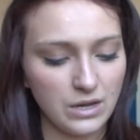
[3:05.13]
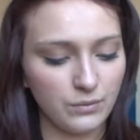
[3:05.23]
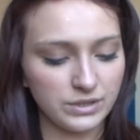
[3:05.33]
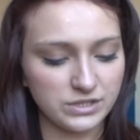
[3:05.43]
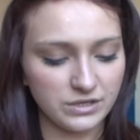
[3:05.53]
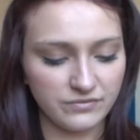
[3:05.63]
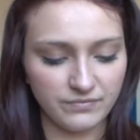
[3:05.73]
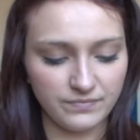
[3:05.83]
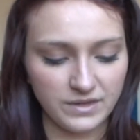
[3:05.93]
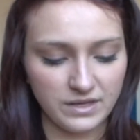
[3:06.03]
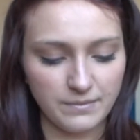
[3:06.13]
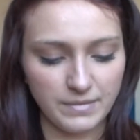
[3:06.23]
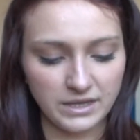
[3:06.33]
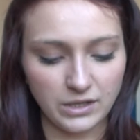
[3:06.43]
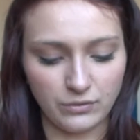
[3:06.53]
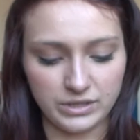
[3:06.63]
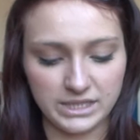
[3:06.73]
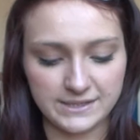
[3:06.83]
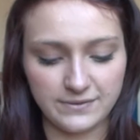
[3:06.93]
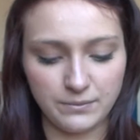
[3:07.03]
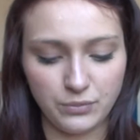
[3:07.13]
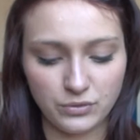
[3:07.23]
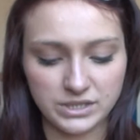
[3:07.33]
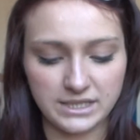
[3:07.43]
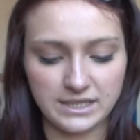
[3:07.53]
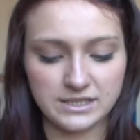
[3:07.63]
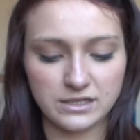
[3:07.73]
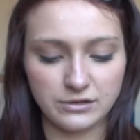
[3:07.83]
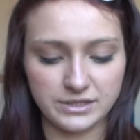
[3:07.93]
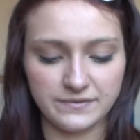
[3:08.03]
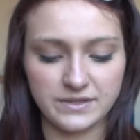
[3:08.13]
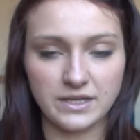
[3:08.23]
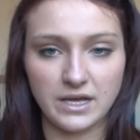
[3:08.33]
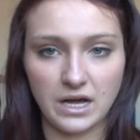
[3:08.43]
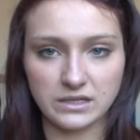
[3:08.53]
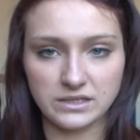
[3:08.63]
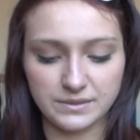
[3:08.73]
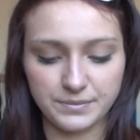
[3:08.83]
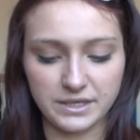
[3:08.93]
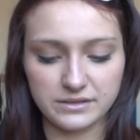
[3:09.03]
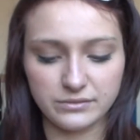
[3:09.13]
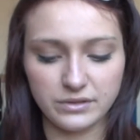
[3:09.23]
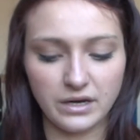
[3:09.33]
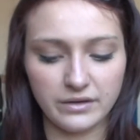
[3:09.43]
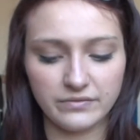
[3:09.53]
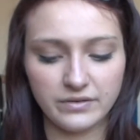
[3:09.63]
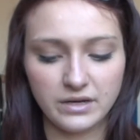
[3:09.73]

which could make the audience feel important and exclusive to the artist's personal life.